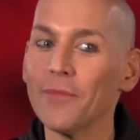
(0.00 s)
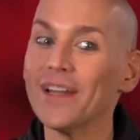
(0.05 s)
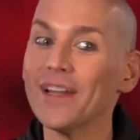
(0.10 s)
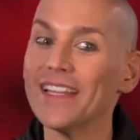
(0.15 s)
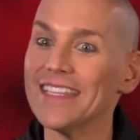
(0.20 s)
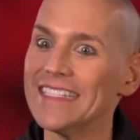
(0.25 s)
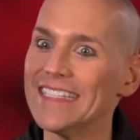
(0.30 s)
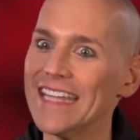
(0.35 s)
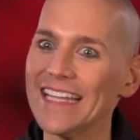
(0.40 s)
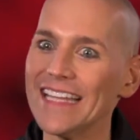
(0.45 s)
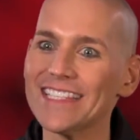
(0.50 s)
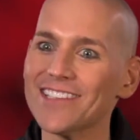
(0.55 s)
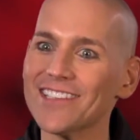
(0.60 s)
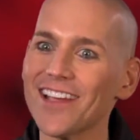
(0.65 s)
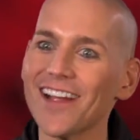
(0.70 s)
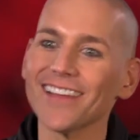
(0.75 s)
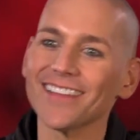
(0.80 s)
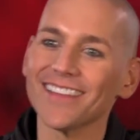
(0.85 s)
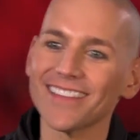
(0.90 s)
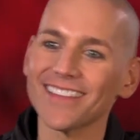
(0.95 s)
and when it's dead
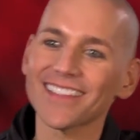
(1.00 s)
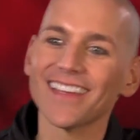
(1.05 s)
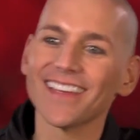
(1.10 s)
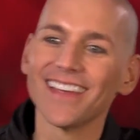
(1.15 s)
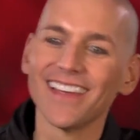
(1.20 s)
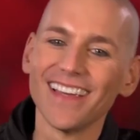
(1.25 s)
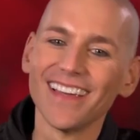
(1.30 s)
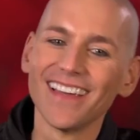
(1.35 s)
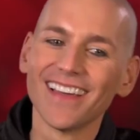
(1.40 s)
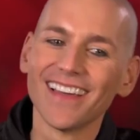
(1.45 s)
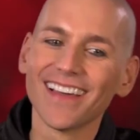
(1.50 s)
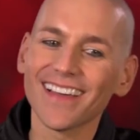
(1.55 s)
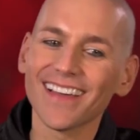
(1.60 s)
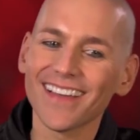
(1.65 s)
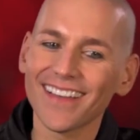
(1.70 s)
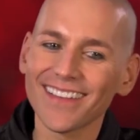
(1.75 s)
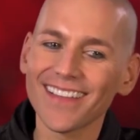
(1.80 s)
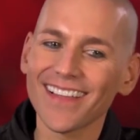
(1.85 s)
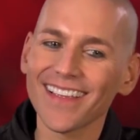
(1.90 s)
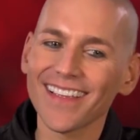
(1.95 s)
silent,
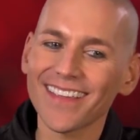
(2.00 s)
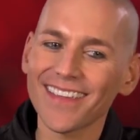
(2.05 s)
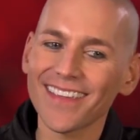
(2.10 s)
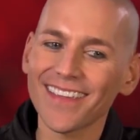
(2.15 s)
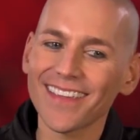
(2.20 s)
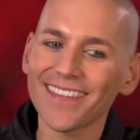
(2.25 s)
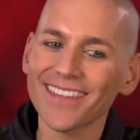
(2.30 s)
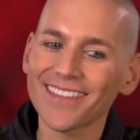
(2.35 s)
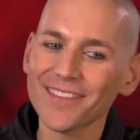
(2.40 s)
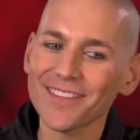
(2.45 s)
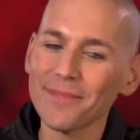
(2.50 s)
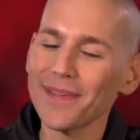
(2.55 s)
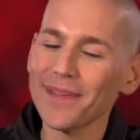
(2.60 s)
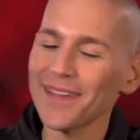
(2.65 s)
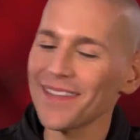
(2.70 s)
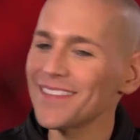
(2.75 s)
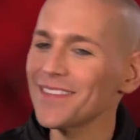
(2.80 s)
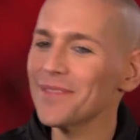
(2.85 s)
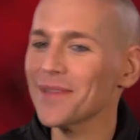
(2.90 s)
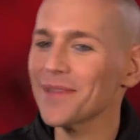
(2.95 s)
it's a
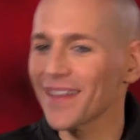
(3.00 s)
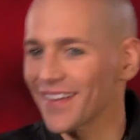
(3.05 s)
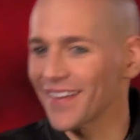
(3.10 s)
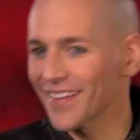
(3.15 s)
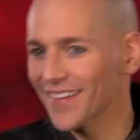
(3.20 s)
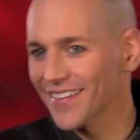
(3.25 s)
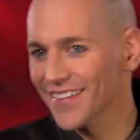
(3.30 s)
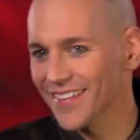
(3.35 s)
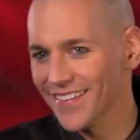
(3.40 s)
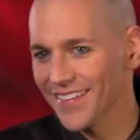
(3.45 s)
bit intimidating.